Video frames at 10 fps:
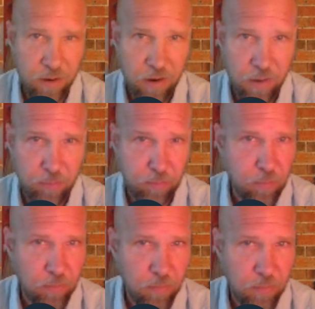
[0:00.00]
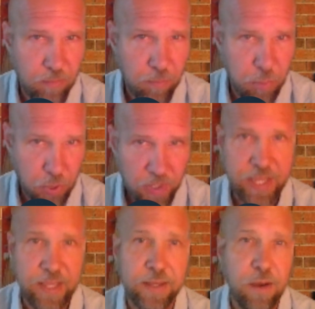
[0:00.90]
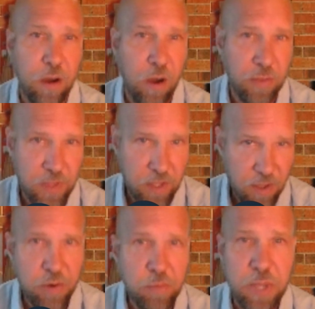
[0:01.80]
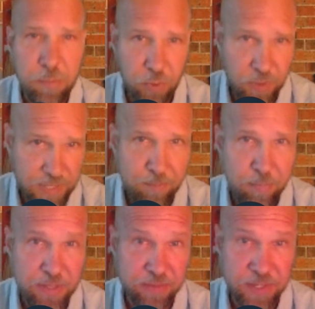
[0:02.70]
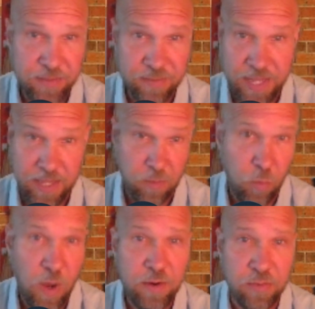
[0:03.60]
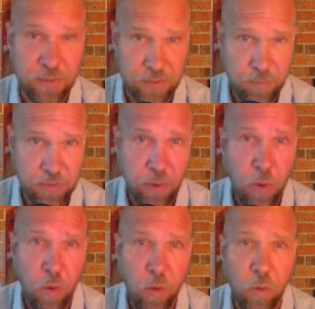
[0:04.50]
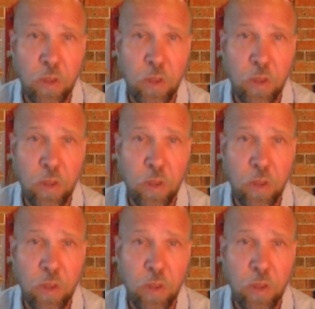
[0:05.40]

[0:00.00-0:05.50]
are putting on the other people at that business and the water system as a whole.